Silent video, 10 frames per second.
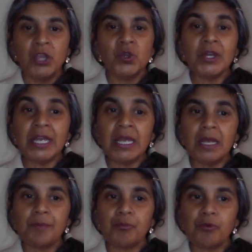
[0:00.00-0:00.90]
You're
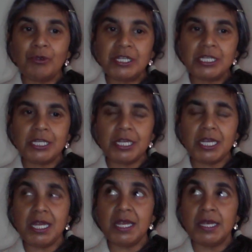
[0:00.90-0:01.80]
looking
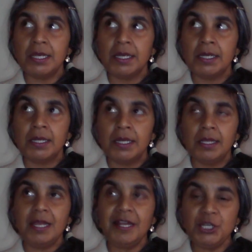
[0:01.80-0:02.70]
pretty,
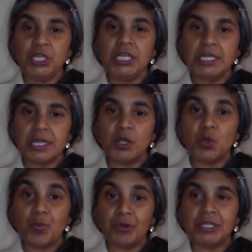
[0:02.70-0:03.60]
the energy is
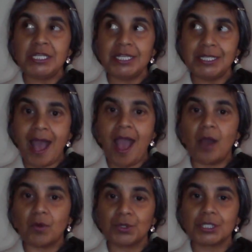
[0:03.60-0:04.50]
like you're pretty
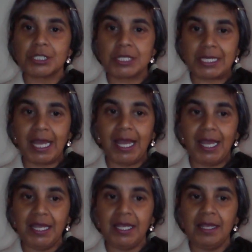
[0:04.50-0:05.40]
sound
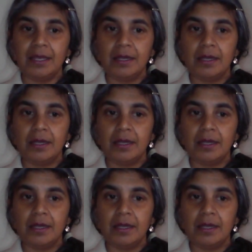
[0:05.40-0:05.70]
today.